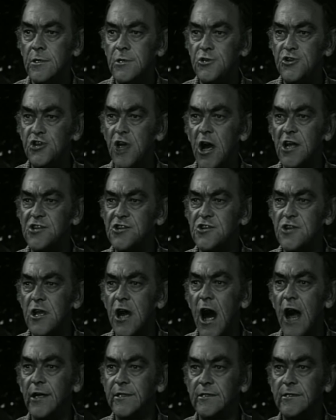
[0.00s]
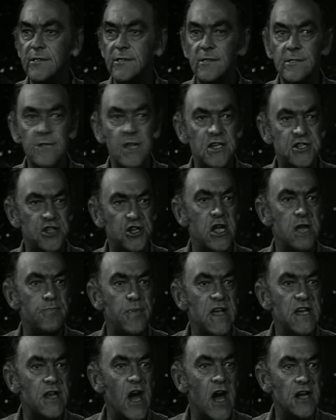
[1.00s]
Judge not, that ye
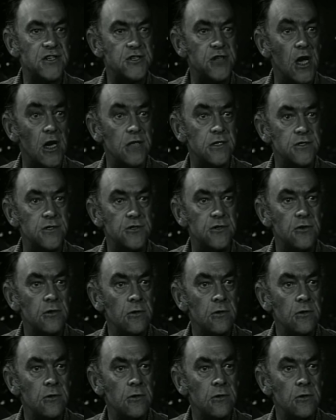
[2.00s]
be not judged.